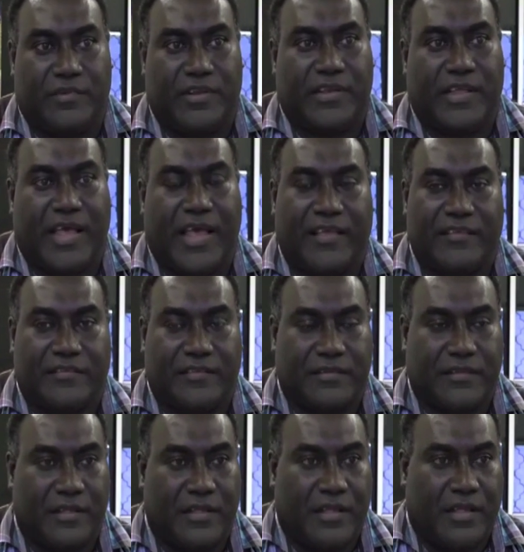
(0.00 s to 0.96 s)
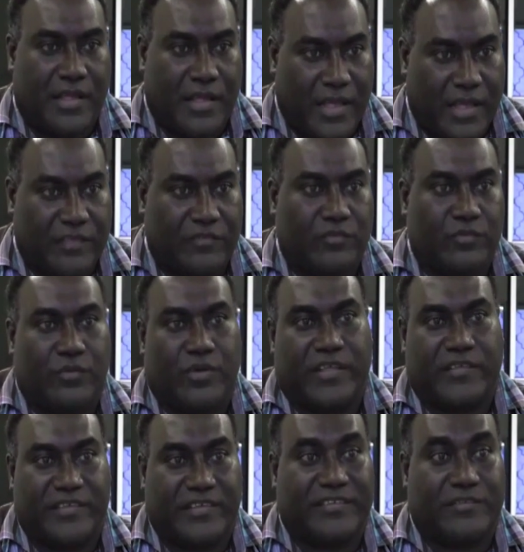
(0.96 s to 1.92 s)
when they asked us to
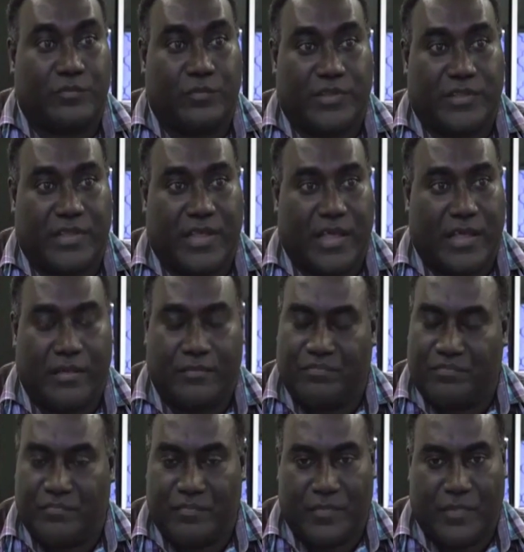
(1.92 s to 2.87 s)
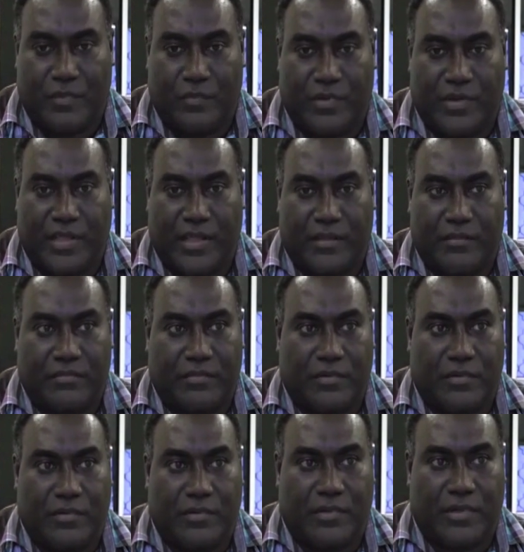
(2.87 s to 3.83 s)
assist with, uh, with uh,
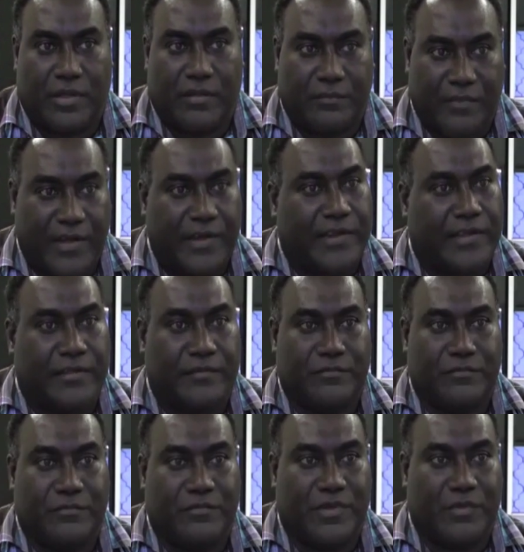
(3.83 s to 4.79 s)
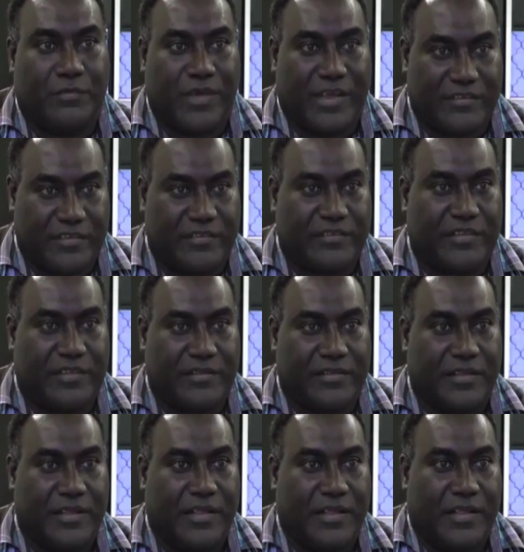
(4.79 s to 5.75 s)
uh, funding, we, we assisted
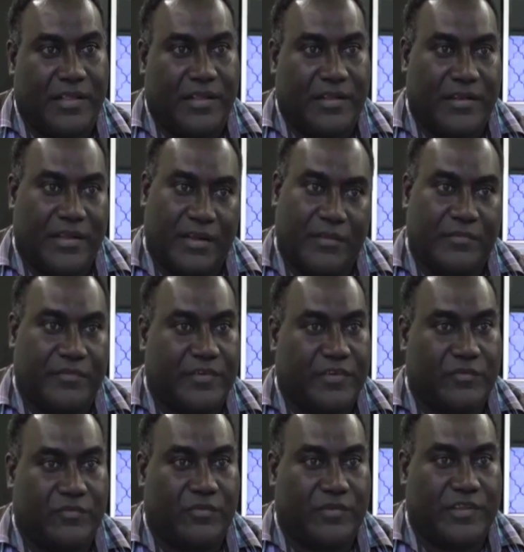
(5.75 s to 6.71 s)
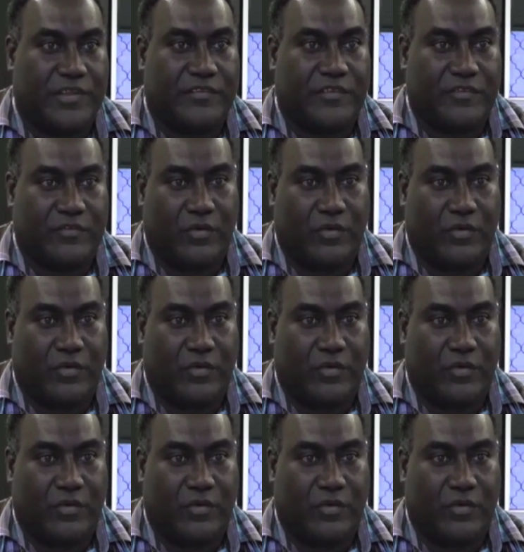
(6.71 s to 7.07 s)
the elementary school teachers.